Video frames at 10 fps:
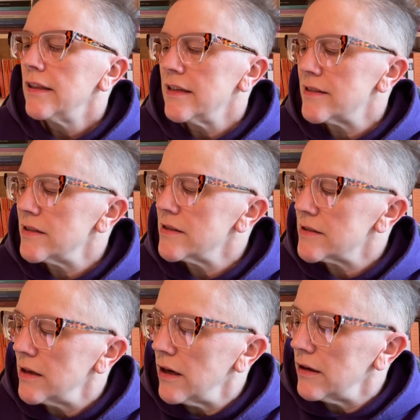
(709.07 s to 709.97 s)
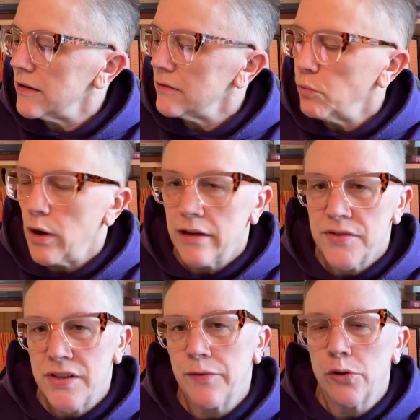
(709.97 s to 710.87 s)
This is one of
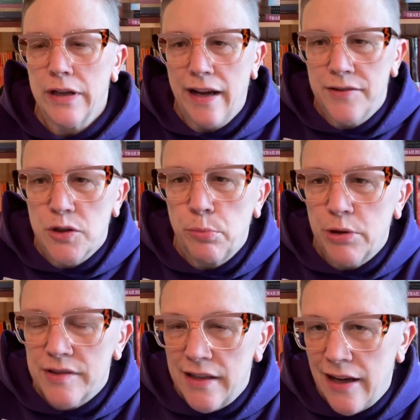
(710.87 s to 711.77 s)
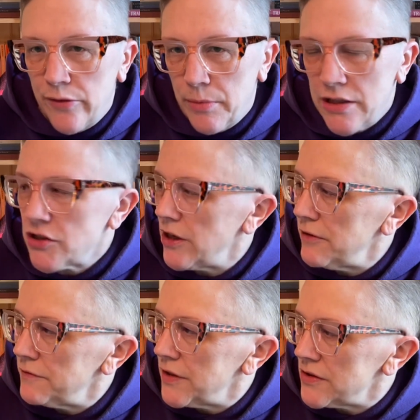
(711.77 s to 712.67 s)
several Gaskell books I have on my
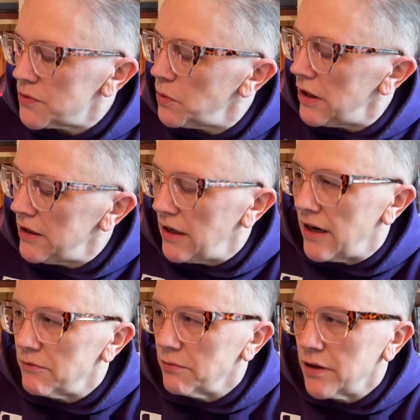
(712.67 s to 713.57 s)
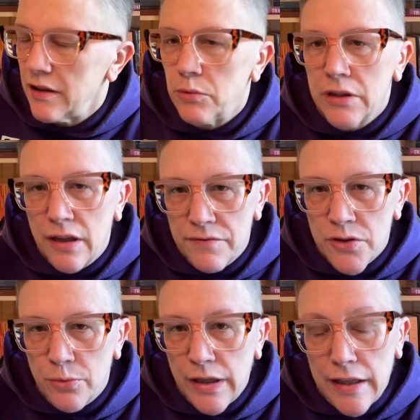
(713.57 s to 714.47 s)
shelf. This one I really would love
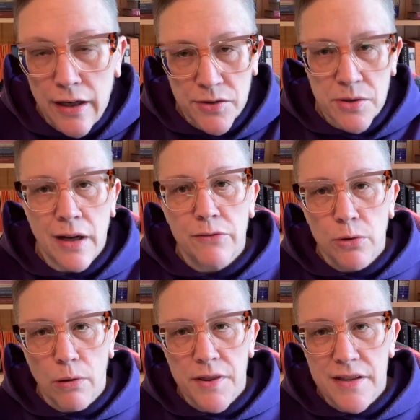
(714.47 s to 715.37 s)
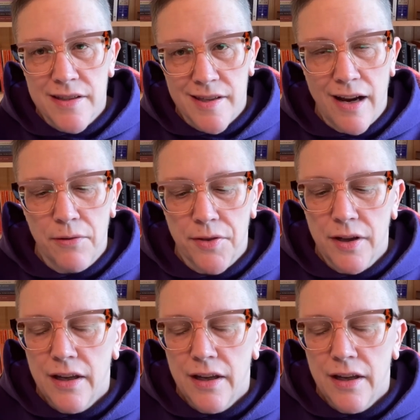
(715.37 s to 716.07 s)
to read. I also have North and South.